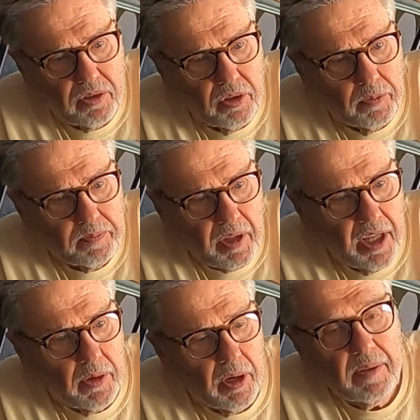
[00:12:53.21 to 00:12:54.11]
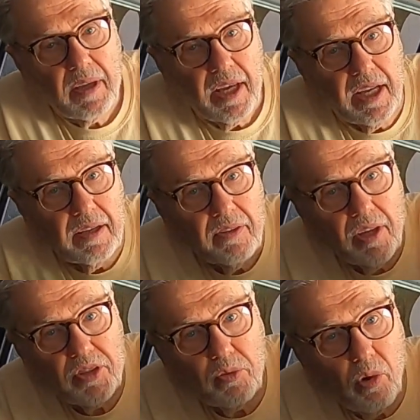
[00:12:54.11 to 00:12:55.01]
So anyway, hey,
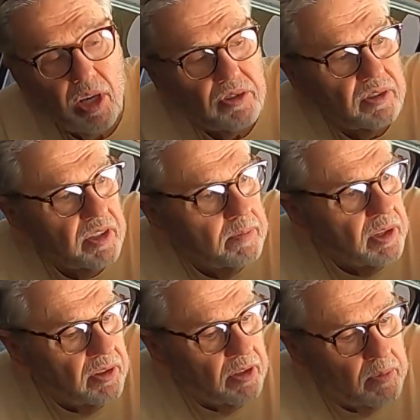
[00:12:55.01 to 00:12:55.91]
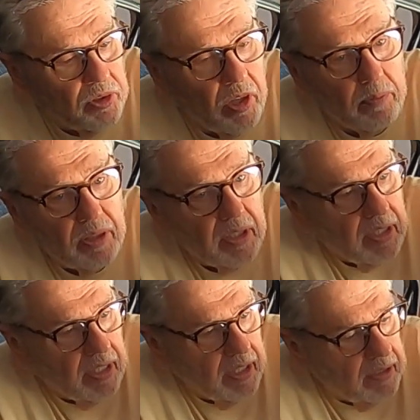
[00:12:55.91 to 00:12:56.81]
thanks for watching. Give me a thumbs up
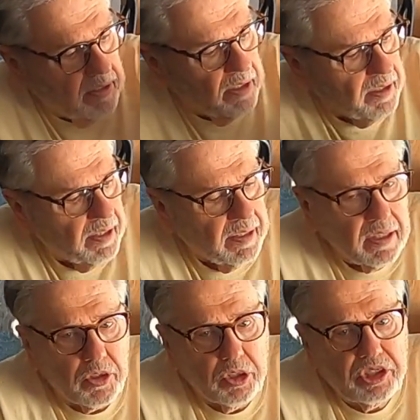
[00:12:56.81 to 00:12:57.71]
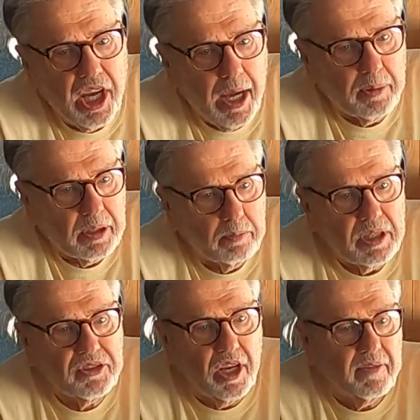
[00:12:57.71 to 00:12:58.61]
and good camping.
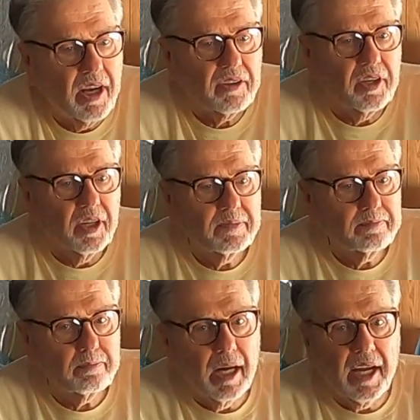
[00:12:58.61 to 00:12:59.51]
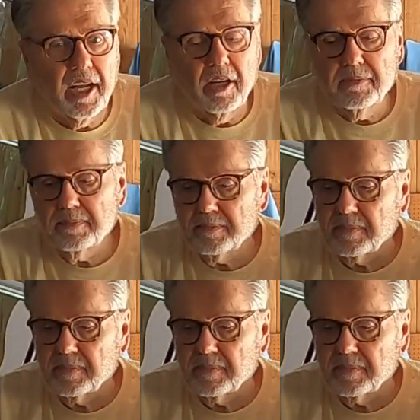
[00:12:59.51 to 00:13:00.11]
Be safe out there. Bye now.